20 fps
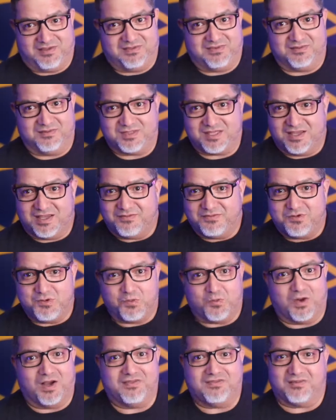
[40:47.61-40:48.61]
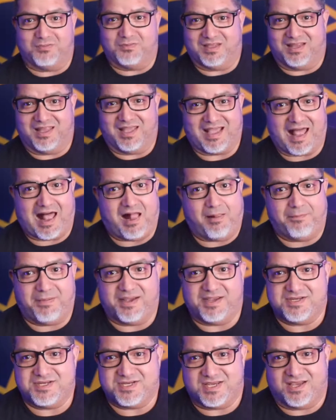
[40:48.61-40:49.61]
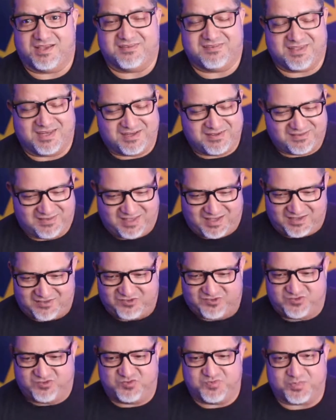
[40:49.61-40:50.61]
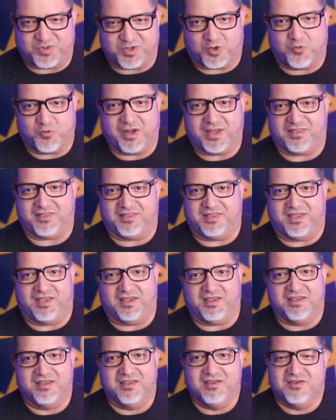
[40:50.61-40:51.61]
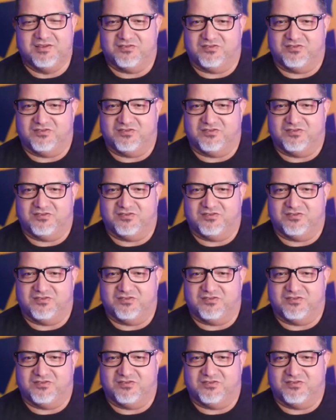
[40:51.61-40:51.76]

And sometimes you want something like Alpine.js that is like a super quick thing,